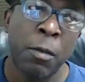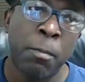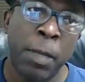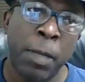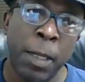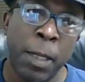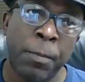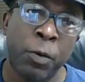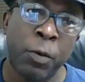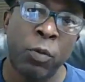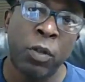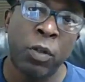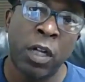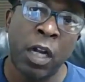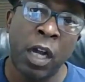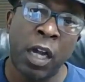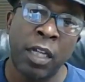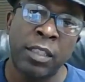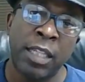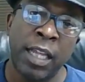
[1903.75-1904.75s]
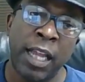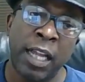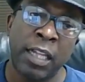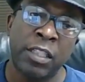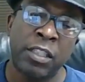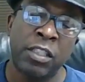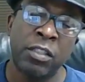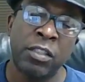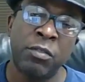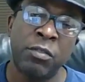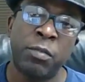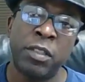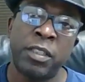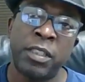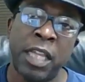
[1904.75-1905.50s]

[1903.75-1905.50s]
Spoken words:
people will contact you, but